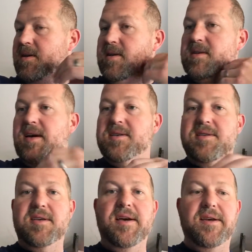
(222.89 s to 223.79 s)
is not
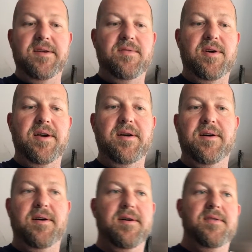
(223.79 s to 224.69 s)
setting right
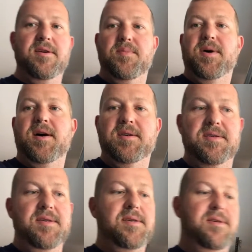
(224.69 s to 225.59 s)
on the
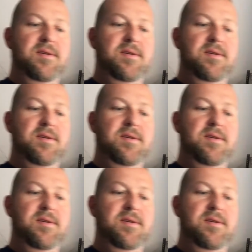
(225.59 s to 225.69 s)
epoxy.